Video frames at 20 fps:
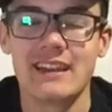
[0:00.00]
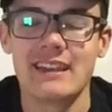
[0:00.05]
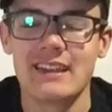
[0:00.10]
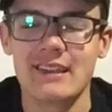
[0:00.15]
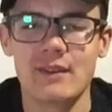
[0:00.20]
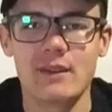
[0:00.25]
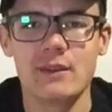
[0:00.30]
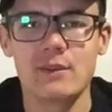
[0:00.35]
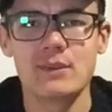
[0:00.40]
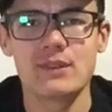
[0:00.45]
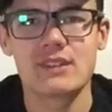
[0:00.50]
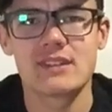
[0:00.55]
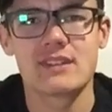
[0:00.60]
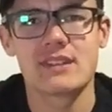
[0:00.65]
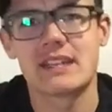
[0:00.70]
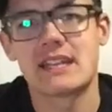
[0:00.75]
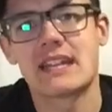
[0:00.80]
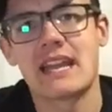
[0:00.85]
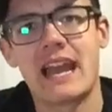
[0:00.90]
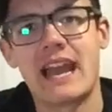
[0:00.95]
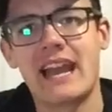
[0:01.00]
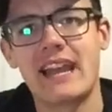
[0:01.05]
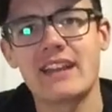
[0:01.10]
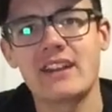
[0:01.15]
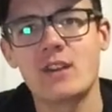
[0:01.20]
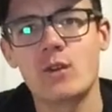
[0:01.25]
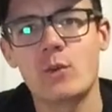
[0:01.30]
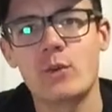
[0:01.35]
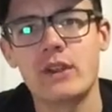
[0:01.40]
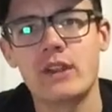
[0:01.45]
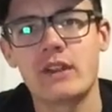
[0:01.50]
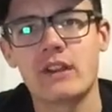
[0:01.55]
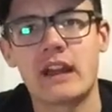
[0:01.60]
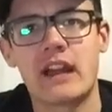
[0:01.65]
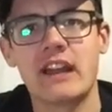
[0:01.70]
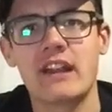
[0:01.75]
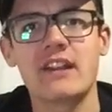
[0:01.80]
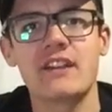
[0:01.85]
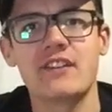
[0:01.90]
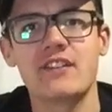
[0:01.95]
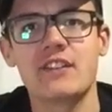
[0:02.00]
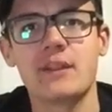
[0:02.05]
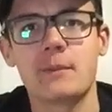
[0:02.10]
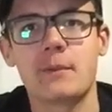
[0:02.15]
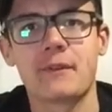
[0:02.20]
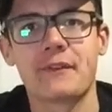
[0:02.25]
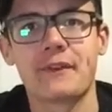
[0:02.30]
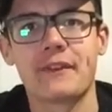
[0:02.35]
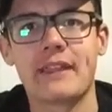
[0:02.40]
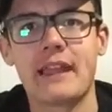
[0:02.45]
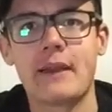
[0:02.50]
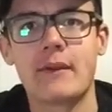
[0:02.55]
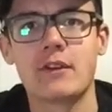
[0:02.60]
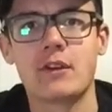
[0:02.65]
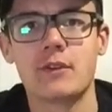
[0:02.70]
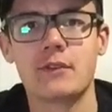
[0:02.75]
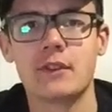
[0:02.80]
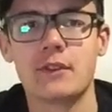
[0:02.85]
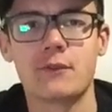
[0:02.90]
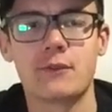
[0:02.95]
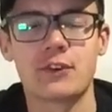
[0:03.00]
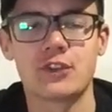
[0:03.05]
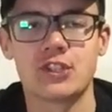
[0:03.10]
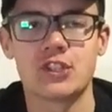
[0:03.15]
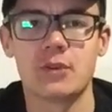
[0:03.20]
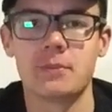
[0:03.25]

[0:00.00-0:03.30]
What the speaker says: It was kind of weird. I honestly prefer that one over the first,